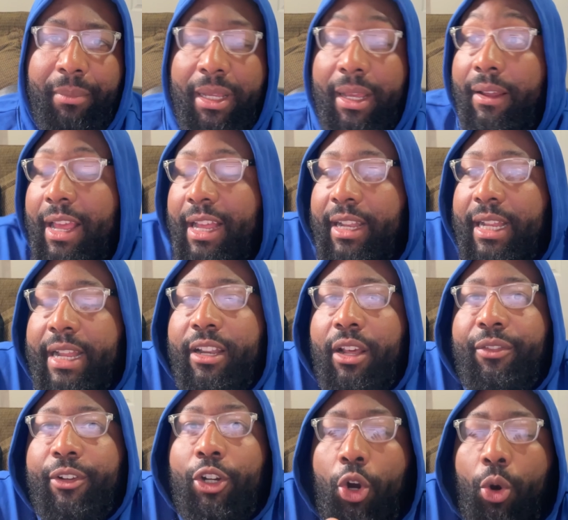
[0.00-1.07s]

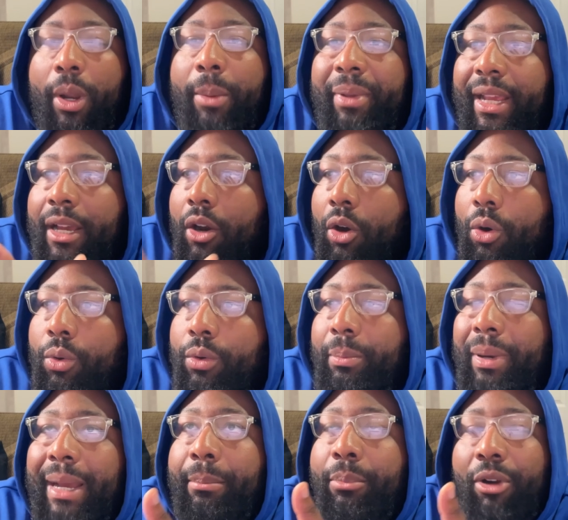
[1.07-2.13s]
another coin being owned
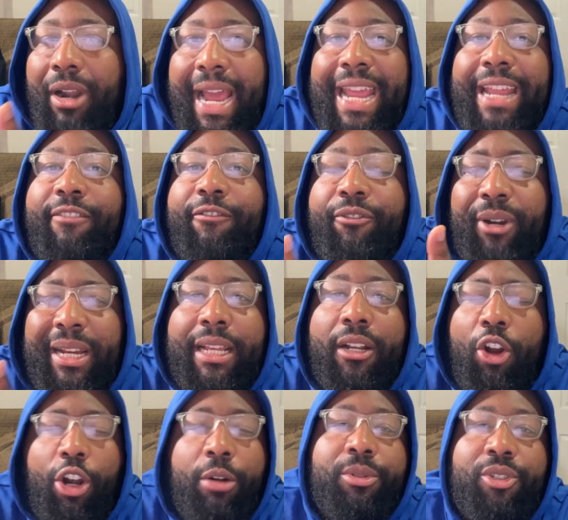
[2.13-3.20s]
by Brian freaking
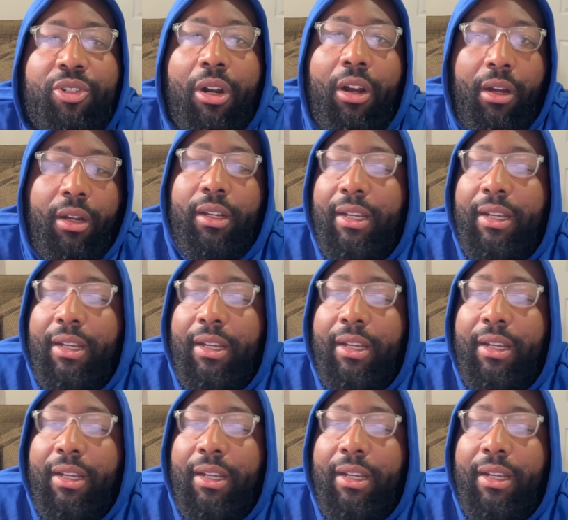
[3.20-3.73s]
Armstrong.